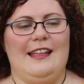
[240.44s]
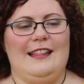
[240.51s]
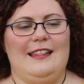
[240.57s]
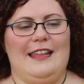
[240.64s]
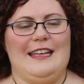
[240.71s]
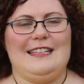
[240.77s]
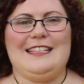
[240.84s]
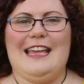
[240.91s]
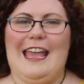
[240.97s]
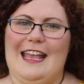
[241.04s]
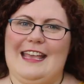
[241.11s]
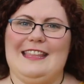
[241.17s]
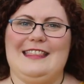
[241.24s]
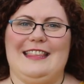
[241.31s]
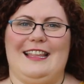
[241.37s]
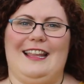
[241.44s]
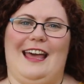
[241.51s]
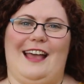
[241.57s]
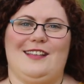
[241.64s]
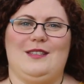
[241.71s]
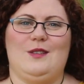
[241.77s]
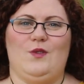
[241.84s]
like taken the
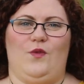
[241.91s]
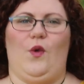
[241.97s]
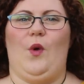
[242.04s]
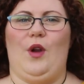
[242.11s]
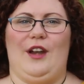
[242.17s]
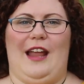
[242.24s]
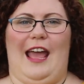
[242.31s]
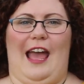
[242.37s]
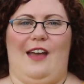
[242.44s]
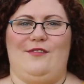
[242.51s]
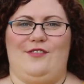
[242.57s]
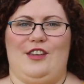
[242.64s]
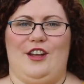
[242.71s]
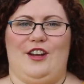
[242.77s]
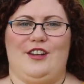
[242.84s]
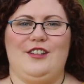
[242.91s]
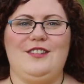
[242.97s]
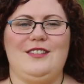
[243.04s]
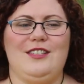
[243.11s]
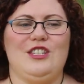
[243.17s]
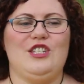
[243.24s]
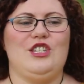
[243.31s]
last four and a half
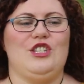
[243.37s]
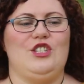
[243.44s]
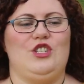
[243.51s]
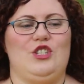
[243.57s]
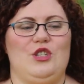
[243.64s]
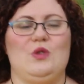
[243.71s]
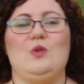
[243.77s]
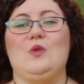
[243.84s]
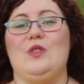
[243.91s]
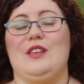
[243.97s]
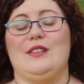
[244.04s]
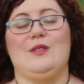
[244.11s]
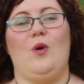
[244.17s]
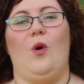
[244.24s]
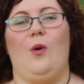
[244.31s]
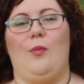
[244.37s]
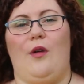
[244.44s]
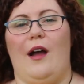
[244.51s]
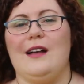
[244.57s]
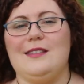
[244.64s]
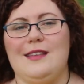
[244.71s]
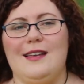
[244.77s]
years to do this whole
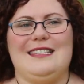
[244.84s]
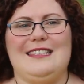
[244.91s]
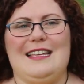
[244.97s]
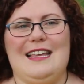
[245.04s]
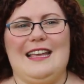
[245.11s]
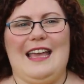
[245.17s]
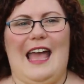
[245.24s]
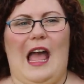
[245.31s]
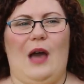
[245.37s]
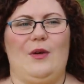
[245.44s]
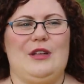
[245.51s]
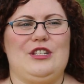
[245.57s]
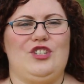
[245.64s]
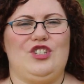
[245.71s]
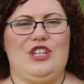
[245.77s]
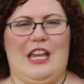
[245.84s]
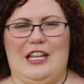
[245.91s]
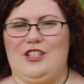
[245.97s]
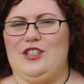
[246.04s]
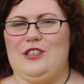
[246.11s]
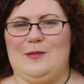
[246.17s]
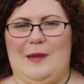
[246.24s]
process, see how it's
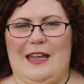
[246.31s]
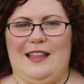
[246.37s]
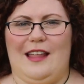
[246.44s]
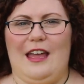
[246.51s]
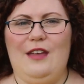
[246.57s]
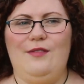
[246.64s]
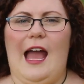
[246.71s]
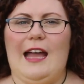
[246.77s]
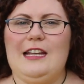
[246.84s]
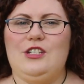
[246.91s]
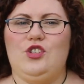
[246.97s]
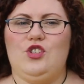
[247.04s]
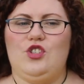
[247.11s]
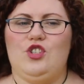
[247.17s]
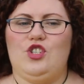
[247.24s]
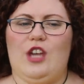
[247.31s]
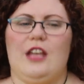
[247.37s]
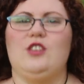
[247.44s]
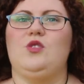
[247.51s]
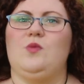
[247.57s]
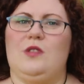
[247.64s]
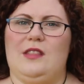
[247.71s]
changed my life. I
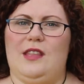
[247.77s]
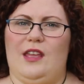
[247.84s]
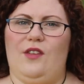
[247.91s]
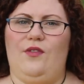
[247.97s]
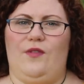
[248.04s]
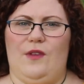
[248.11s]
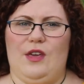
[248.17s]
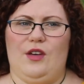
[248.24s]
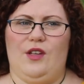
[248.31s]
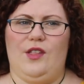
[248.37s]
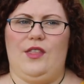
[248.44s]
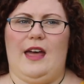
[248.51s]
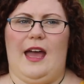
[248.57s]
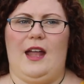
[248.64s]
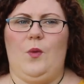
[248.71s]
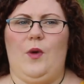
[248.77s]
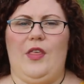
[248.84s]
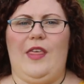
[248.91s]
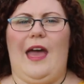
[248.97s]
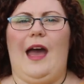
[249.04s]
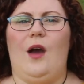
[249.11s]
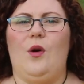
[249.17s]
genuinely feel that
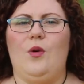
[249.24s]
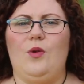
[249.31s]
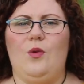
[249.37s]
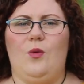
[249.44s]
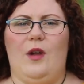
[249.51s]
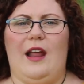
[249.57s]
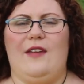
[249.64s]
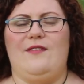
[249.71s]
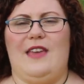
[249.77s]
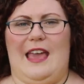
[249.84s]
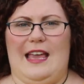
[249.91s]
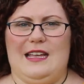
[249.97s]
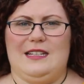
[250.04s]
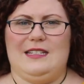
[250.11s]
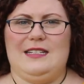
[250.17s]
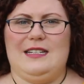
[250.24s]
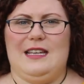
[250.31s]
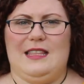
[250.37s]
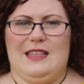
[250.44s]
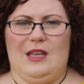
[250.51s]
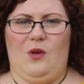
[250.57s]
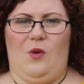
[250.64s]
without what I've gained
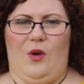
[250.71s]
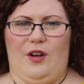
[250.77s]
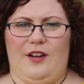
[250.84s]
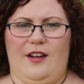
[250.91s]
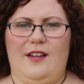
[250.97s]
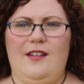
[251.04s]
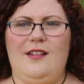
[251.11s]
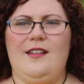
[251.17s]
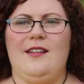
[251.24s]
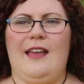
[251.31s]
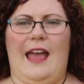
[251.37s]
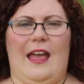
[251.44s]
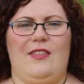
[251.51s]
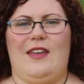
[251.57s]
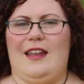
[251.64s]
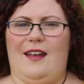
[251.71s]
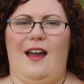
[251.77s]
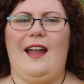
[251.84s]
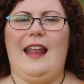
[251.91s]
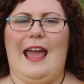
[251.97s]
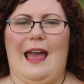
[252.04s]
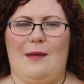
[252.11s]
in the order, had that
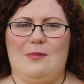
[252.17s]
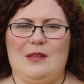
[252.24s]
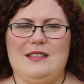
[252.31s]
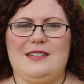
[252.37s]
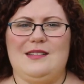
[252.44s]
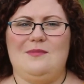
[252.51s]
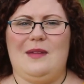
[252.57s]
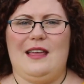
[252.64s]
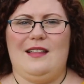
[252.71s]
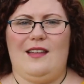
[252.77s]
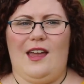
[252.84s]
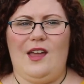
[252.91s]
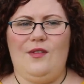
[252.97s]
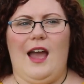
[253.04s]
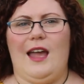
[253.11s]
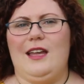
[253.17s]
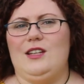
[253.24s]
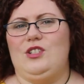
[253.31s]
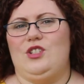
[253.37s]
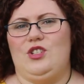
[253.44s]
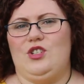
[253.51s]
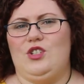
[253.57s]
not happened in my life, I
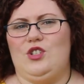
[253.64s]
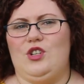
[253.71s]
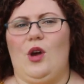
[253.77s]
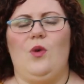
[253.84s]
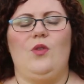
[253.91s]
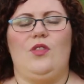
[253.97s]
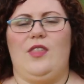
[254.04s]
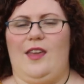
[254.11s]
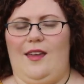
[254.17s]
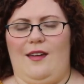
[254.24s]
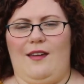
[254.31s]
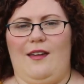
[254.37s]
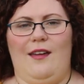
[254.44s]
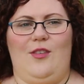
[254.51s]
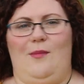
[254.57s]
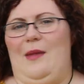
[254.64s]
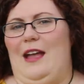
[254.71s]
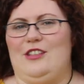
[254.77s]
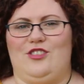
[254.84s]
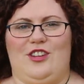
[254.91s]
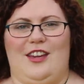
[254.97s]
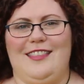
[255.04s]
don't think the
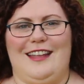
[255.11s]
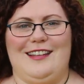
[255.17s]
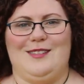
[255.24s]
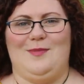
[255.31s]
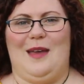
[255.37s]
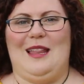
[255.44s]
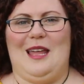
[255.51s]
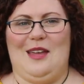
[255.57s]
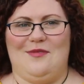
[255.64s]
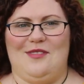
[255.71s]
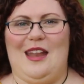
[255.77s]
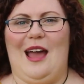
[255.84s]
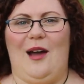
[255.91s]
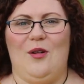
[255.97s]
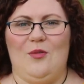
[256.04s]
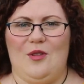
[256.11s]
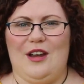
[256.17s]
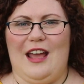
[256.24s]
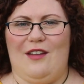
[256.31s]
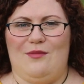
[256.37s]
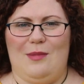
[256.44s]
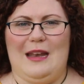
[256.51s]
magic that is my life now would
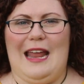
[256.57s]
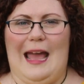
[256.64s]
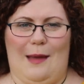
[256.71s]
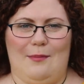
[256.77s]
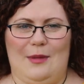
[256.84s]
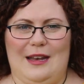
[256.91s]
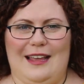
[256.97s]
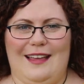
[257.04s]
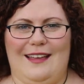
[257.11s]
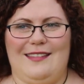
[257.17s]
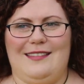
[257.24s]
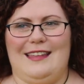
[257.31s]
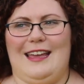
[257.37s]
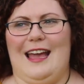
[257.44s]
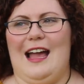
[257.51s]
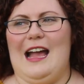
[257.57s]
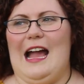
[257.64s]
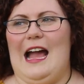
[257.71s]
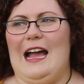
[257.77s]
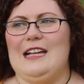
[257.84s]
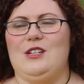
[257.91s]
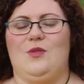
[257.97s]
have been happening. Like,
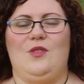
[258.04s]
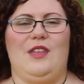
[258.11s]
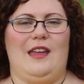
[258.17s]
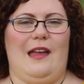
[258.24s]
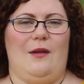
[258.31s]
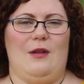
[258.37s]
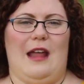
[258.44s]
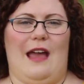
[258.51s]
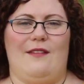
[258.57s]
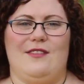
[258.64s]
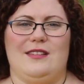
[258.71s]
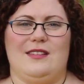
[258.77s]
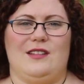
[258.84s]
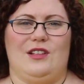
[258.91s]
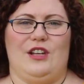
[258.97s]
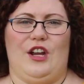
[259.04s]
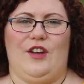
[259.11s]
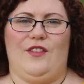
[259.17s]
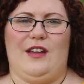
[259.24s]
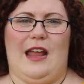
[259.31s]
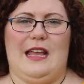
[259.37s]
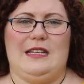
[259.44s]
I don't think I would have as clear
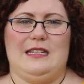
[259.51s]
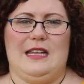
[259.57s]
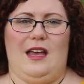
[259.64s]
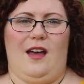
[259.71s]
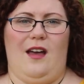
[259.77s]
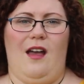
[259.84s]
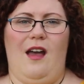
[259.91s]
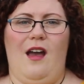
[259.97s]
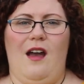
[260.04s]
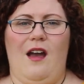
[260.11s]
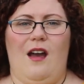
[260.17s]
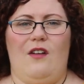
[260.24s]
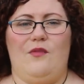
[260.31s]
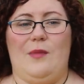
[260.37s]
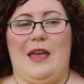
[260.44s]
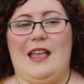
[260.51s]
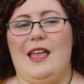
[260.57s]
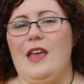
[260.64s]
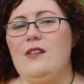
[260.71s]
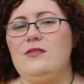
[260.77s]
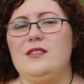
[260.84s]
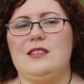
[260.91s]
of an idea of my
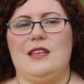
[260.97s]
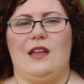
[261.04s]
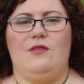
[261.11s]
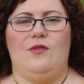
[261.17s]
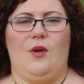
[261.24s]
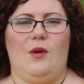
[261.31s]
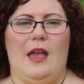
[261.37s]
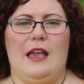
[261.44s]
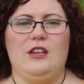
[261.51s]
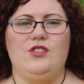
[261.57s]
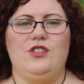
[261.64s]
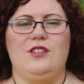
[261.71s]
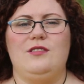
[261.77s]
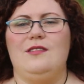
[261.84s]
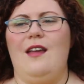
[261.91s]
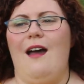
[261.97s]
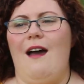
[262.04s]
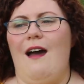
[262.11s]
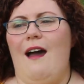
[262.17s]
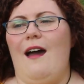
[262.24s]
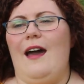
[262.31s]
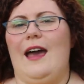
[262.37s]
gifts and vocation.
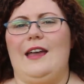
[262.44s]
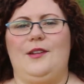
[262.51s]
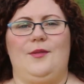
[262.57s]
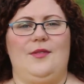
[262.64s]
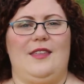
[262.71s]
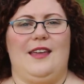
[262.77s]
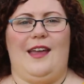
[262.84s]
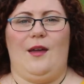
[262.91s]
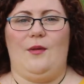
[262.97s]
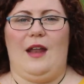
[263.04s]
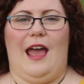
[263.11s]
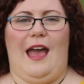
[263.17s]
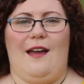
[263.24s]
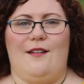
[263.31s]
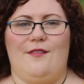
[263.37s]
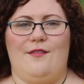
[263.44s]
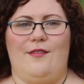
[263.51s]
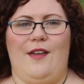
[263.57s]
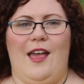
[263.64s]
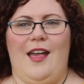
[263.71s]
I don't think I would have